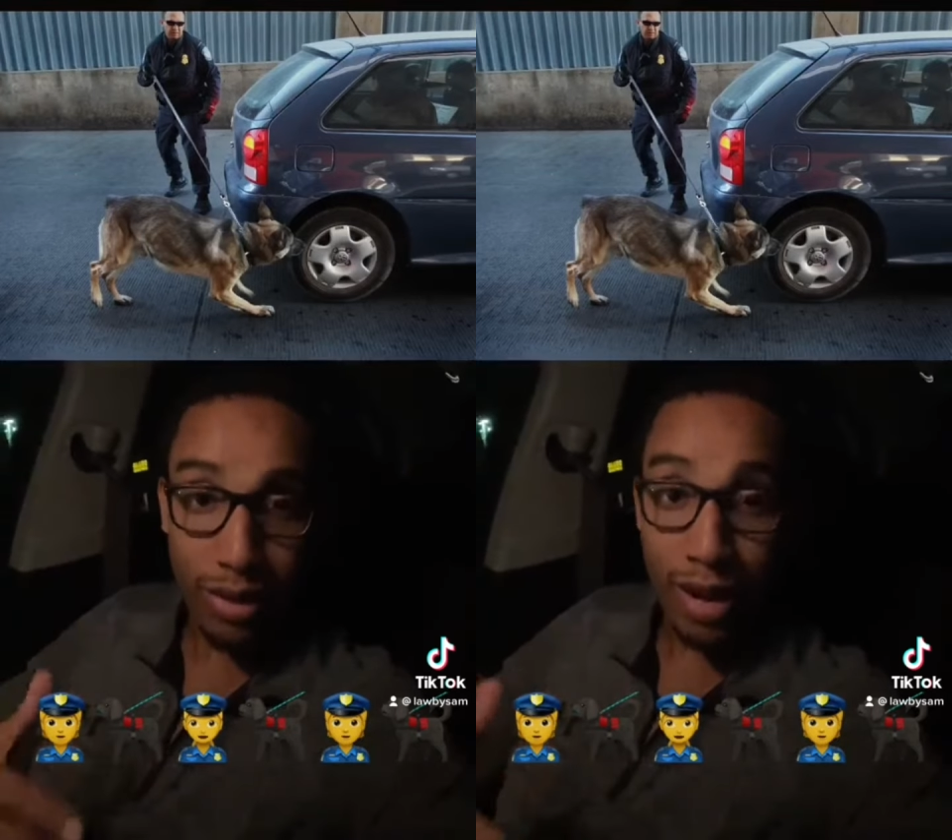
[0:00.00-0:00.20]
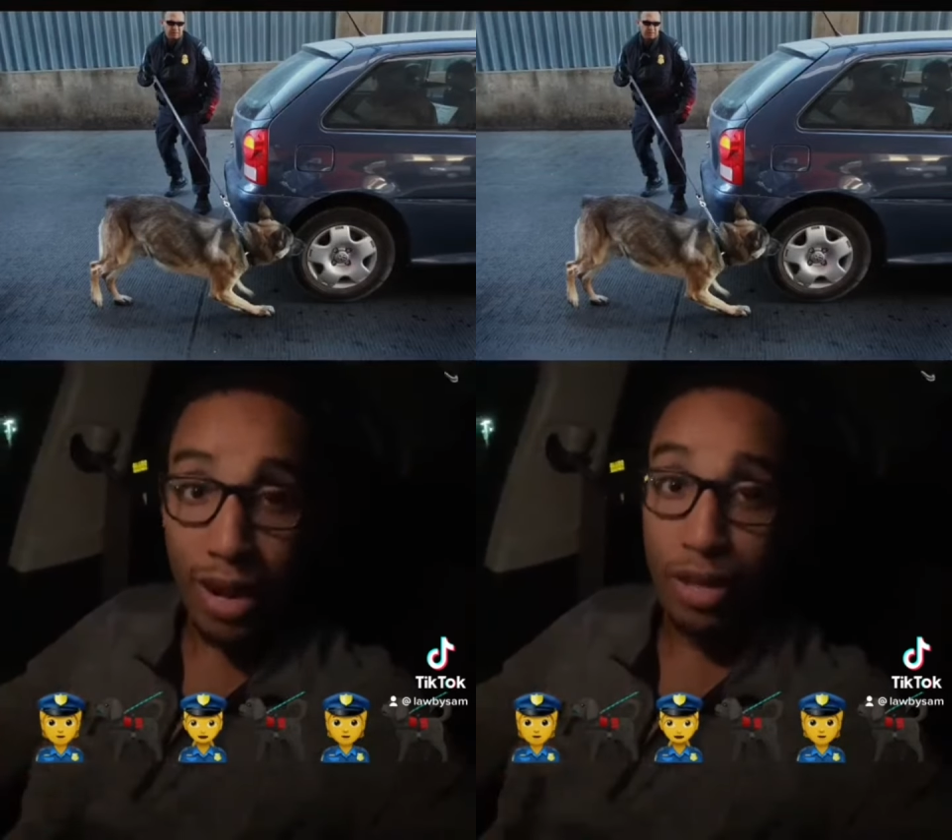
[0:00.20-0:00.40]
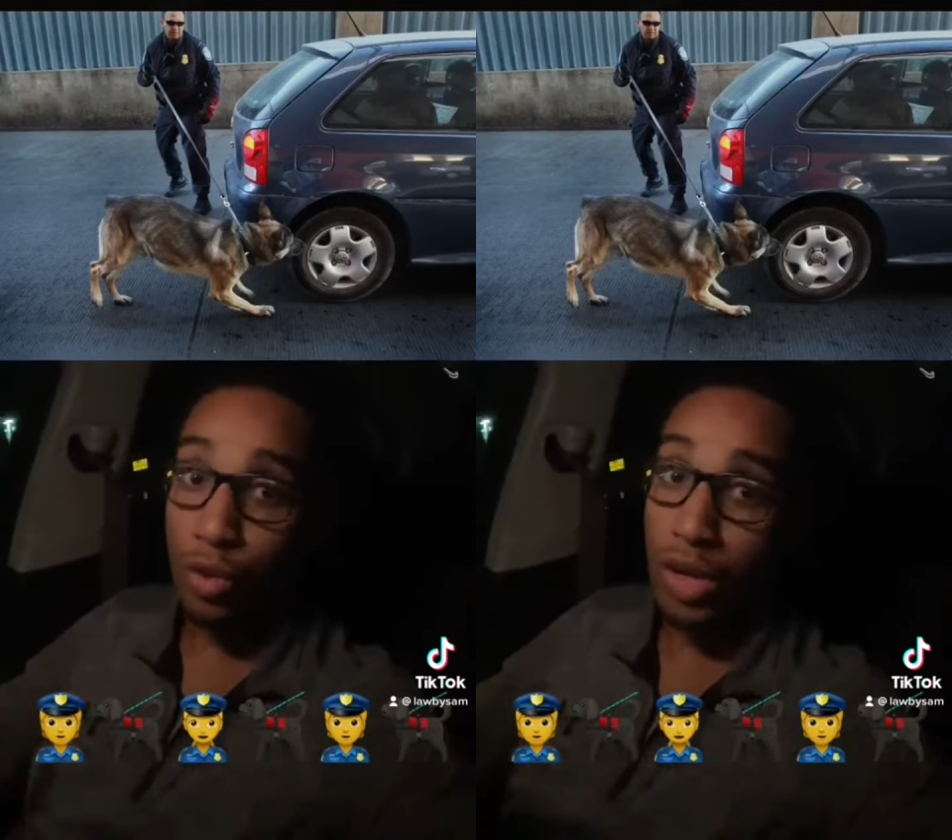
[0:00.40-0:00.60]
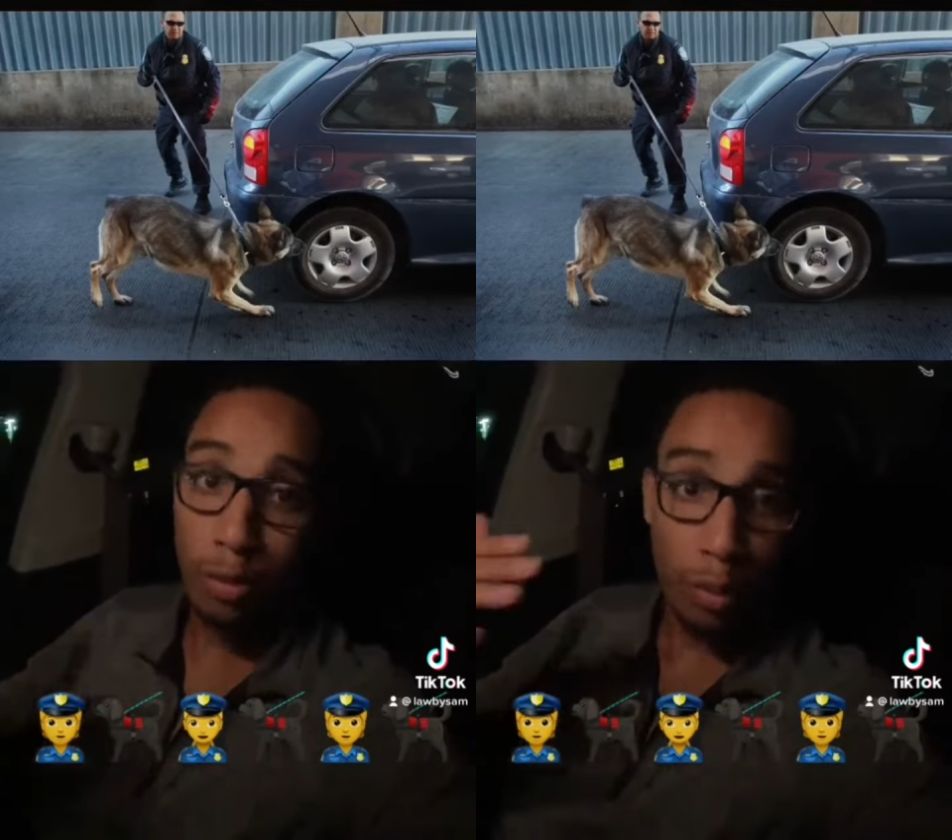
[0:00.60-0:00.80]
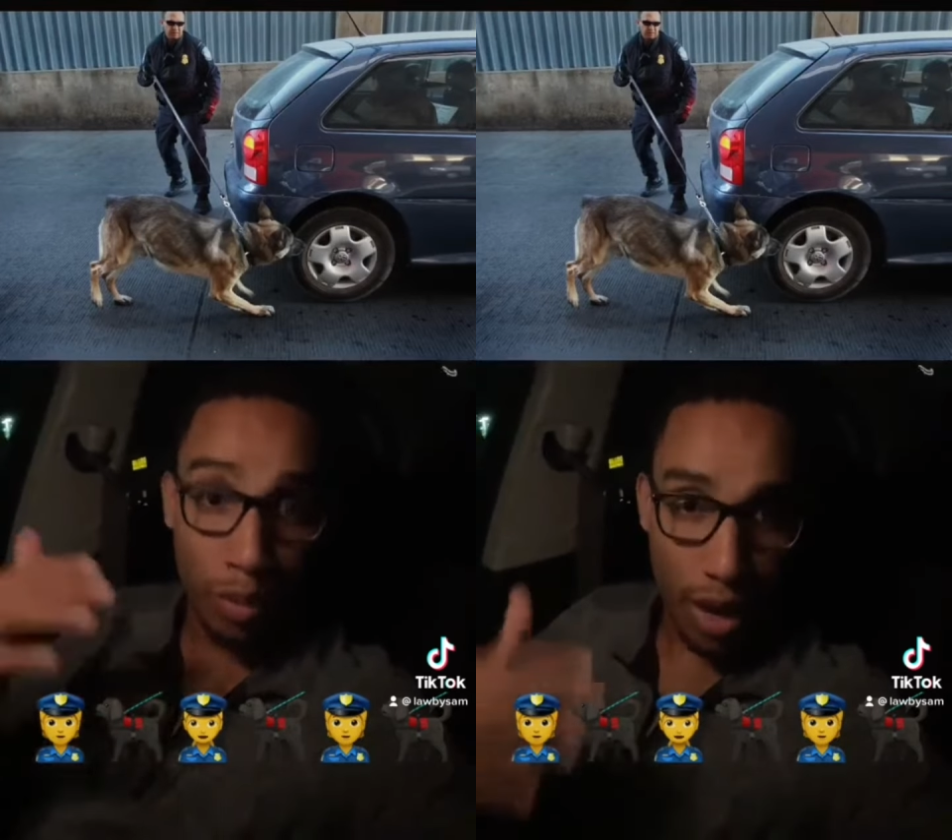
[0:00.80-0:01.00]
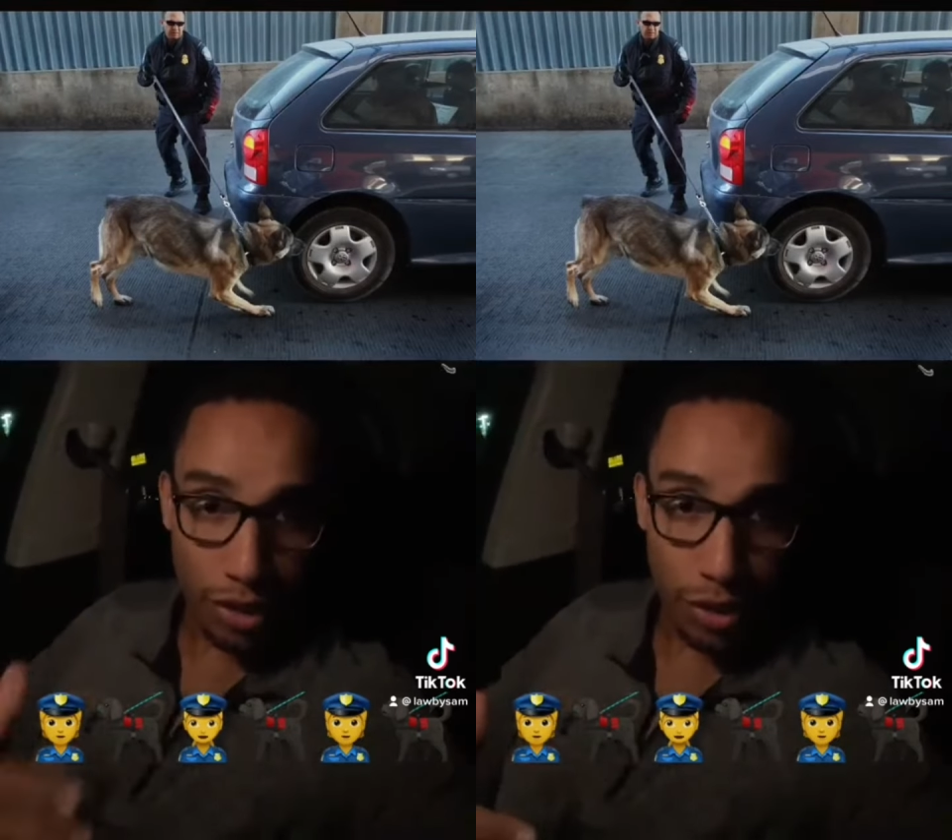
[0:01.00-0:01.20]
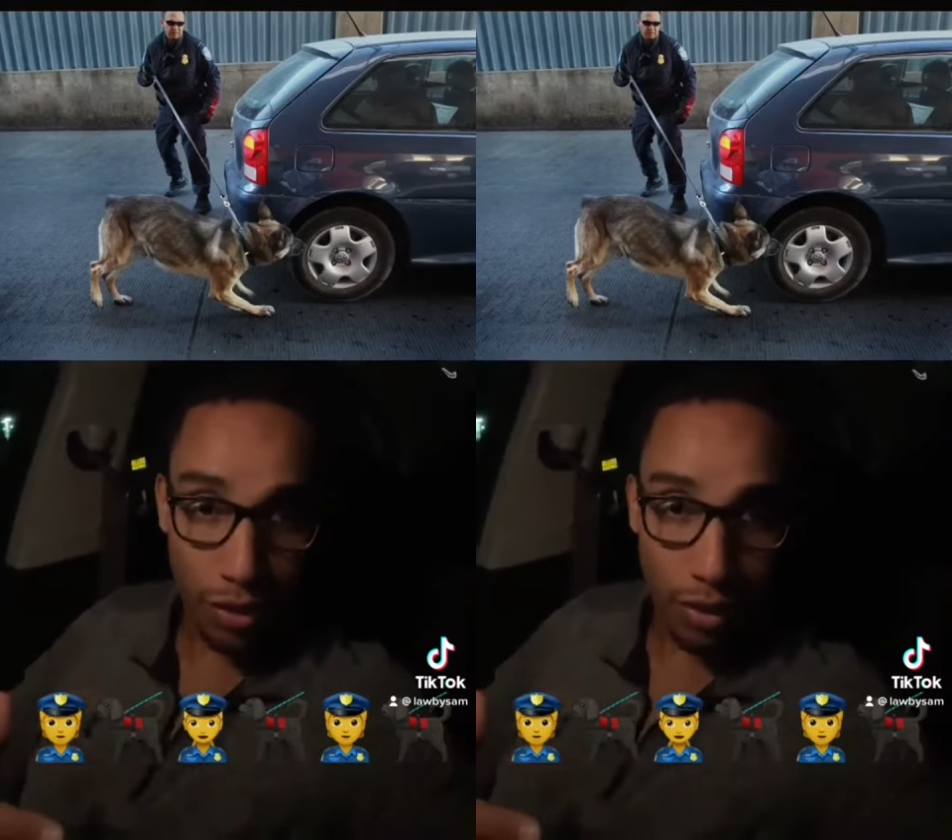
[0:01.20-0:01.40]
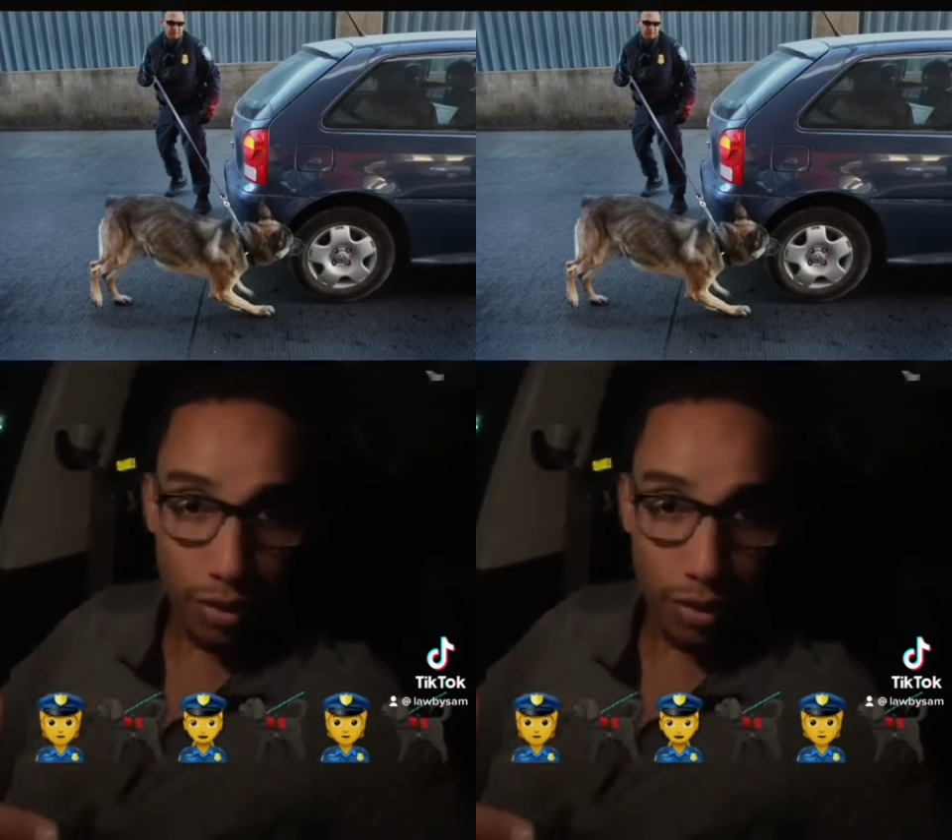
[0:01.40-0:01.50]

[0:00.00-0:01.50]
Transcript: and you can be prosecuted.